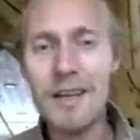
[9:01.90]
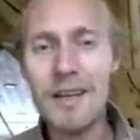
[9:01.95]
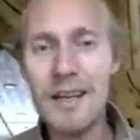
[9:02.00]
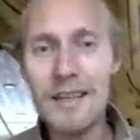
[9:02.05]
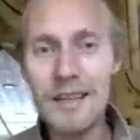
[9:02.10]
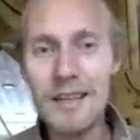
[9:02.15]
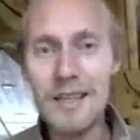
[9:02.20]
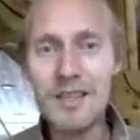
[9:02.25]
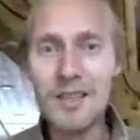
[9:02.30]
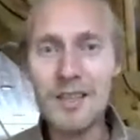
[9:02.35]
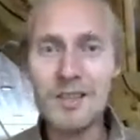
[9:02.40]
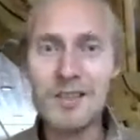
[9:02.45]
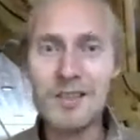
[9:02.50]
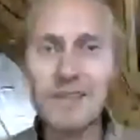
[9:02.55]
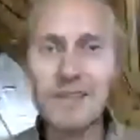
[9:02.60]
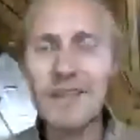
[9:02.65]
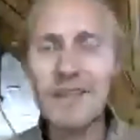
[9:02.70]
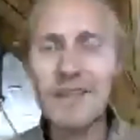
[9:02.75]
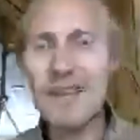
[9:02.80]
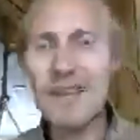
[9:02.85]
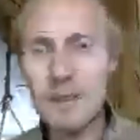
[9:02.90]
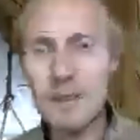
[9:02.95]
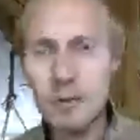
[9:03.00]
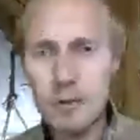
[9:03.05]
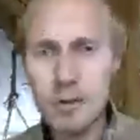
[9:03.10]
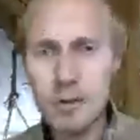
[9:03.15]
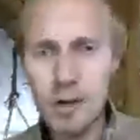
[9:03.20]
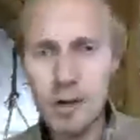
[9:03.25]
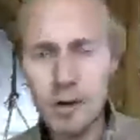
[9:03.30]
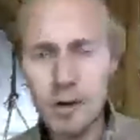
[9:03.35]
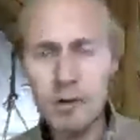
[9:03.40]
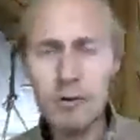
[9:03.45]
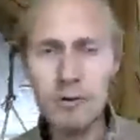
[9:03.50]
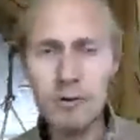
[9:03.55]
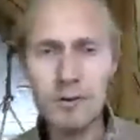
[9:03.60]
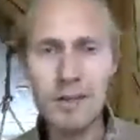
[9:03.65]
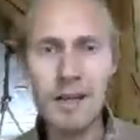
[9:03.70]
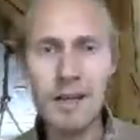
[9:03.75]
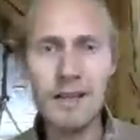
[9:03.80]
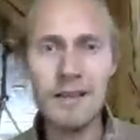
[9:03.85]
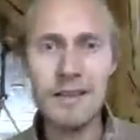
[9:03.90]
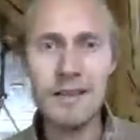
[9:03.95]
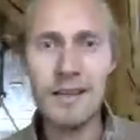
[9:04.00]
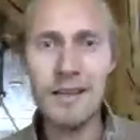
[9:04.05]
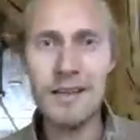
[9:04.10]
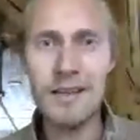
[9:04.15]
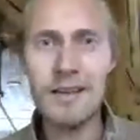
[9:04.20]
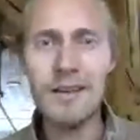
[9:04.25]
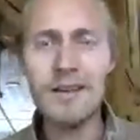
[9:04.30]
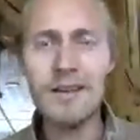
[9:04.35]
They just dig huge holes and they